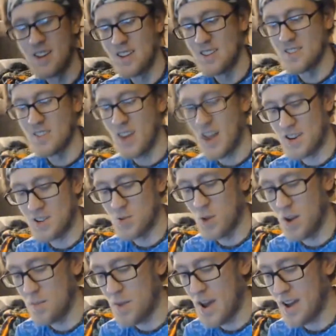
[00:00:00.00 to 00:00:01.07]
I just went
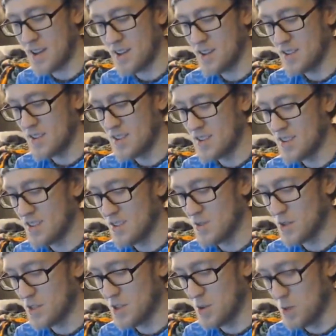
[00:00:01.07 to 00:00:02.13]
back with the
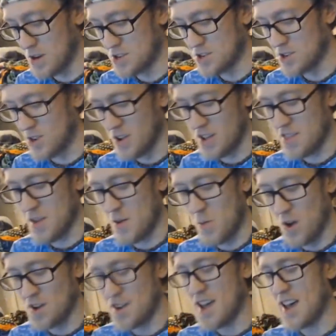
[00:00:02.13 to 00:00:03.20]
original, and then one
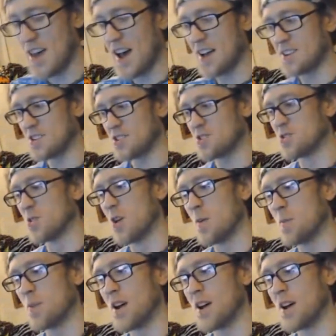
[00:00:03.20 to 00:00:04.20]
day I just drew up like